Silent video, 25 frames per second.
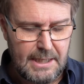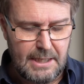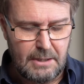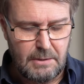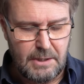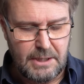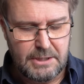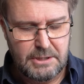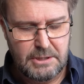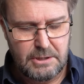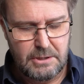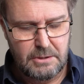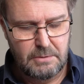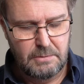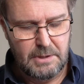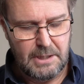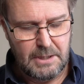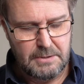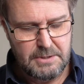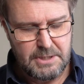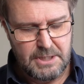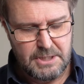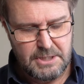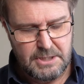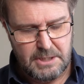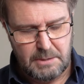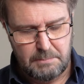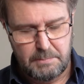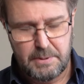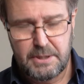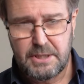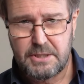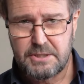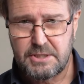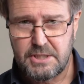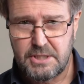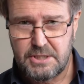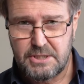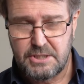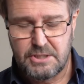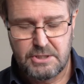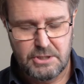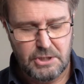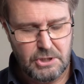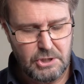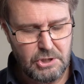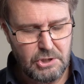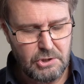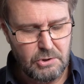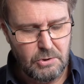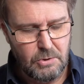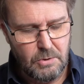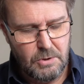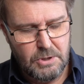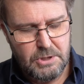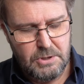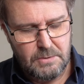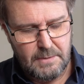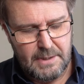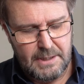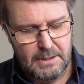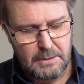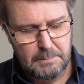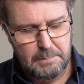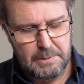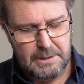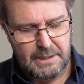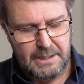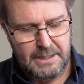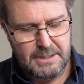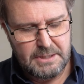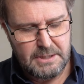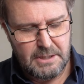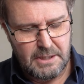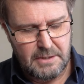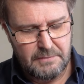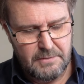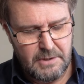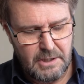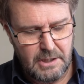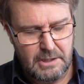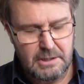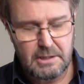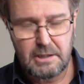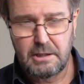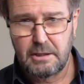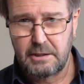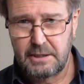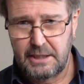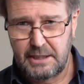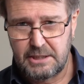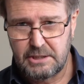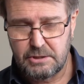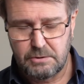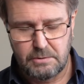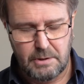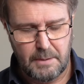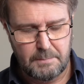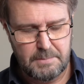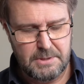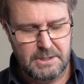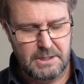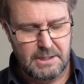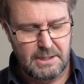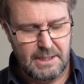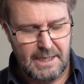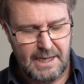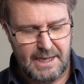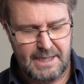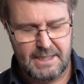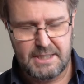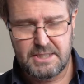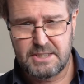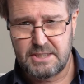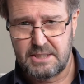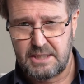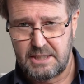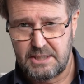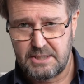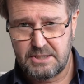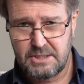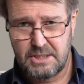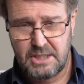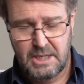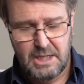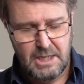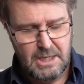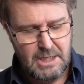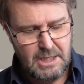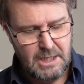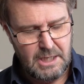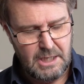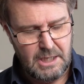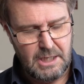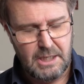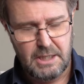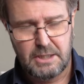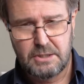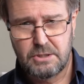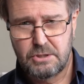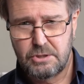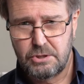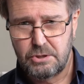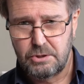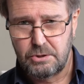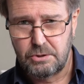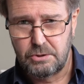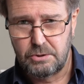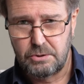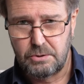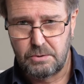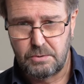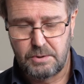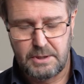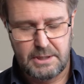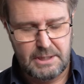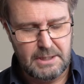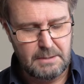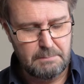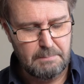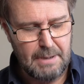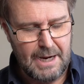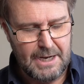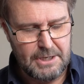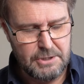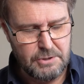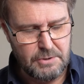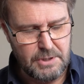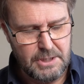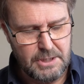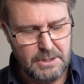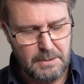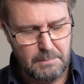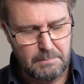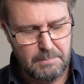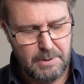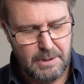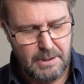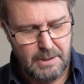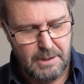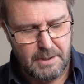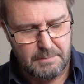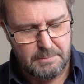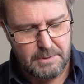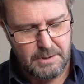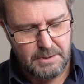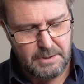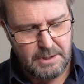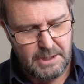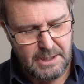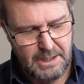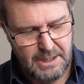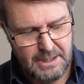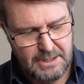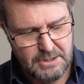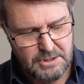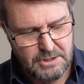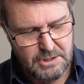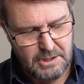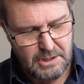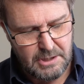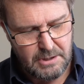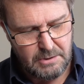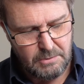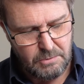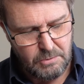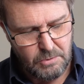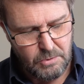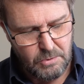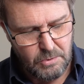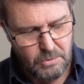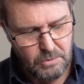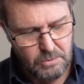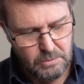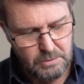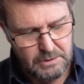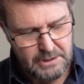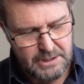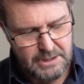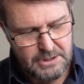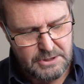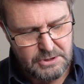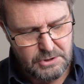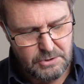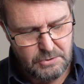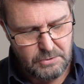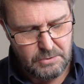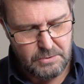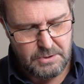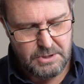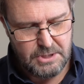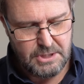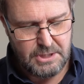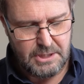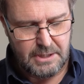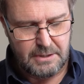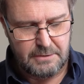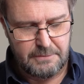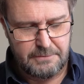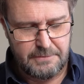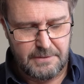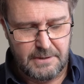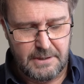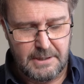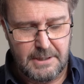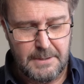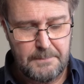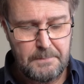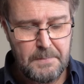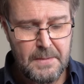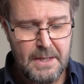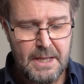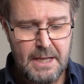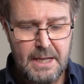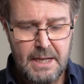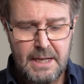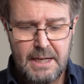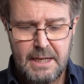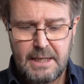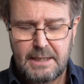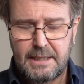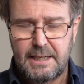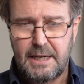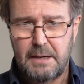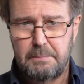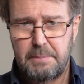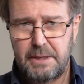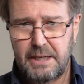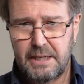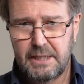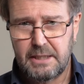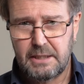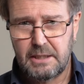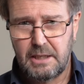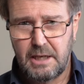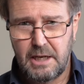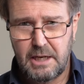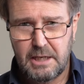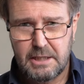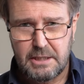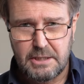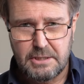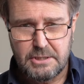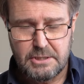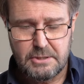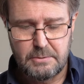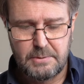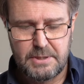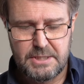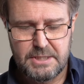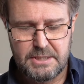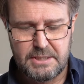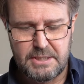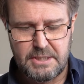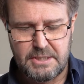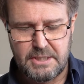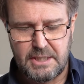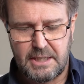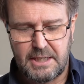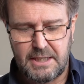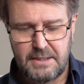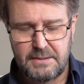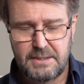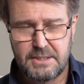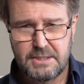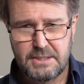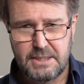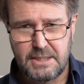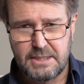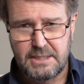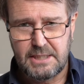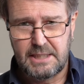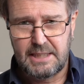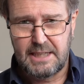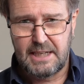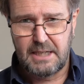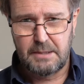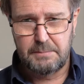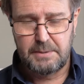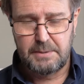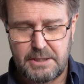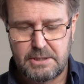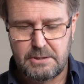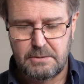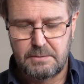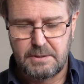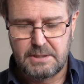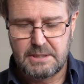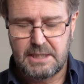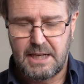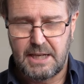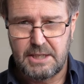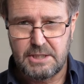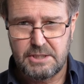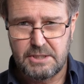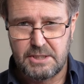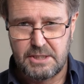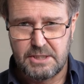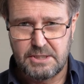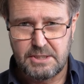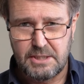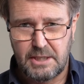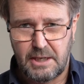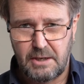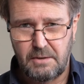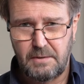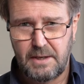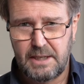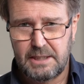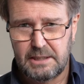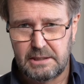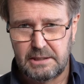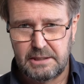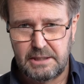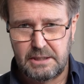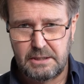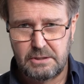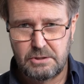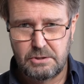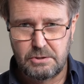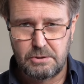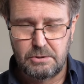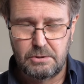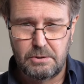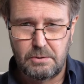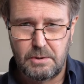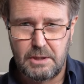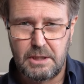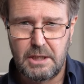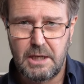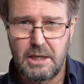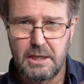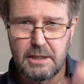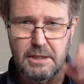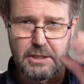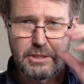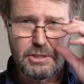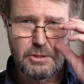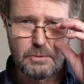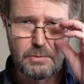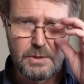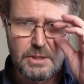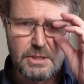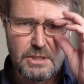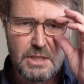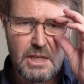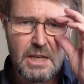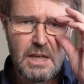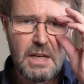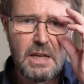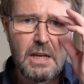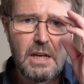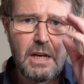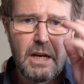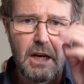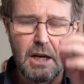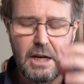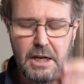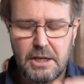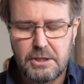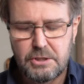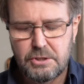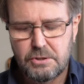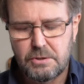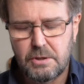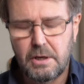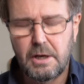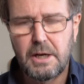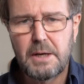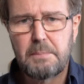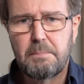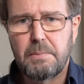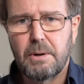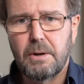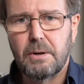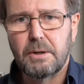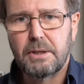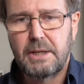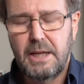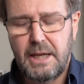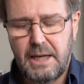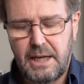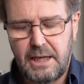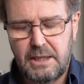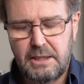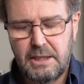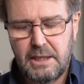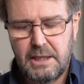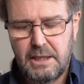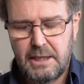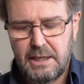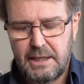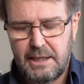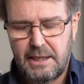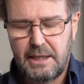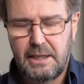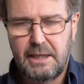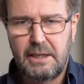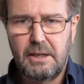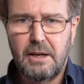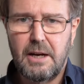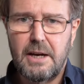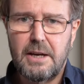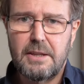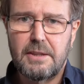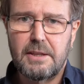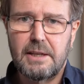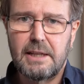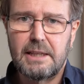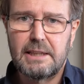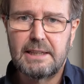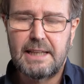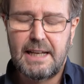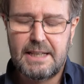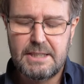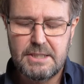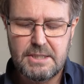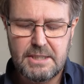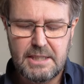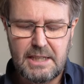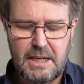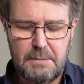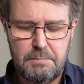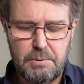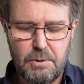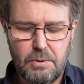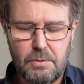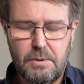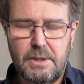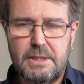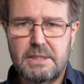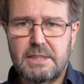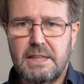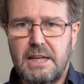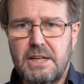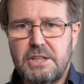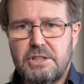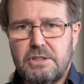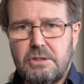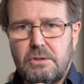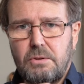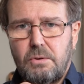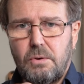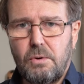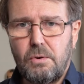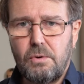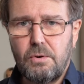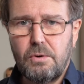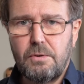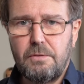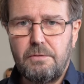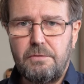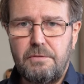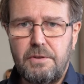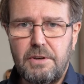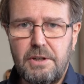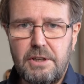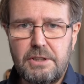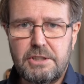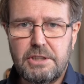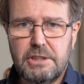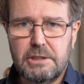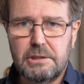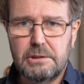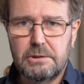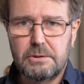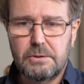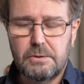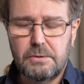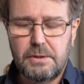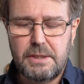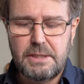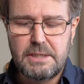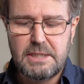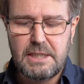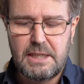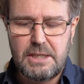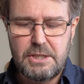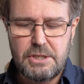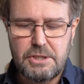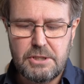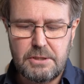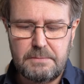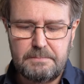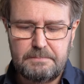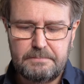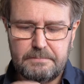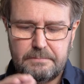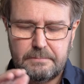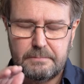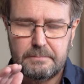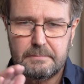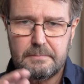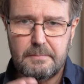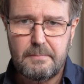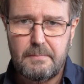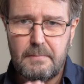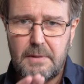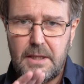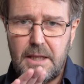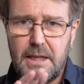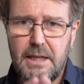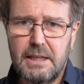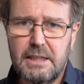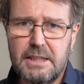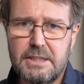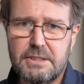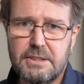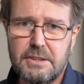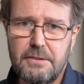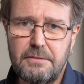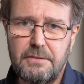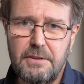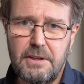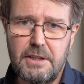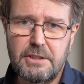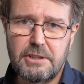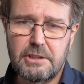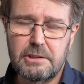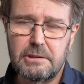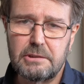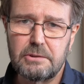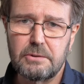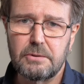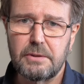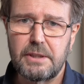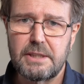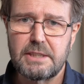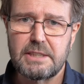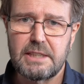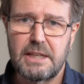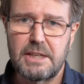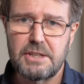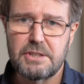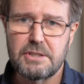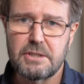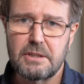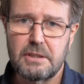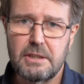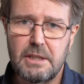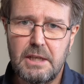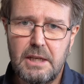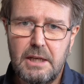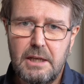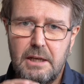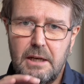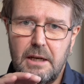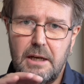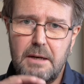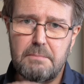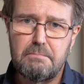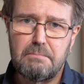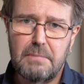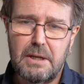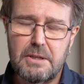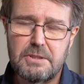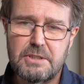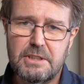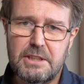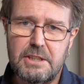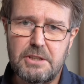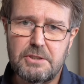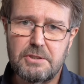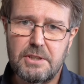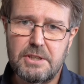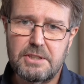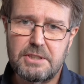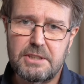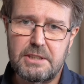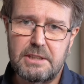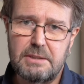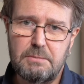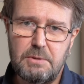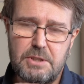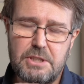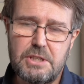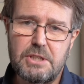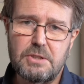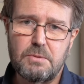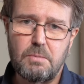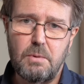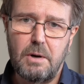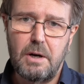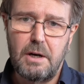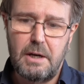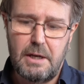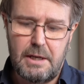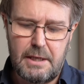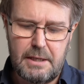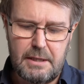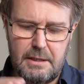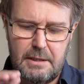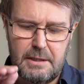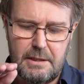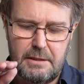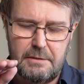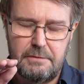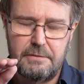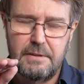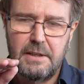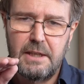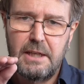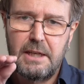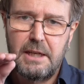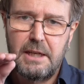Now I do notice that because this is a shorter L-plate, I've got uninterrupted access to the battery compartment there, so all is good so far. Now, being an Arca Swiss design, this does allow to attach this directly to an Arca Swiss tripod head in either landscape orientation or vertical orientation. And it's the vertical orientation I'm most interested in, which is why I've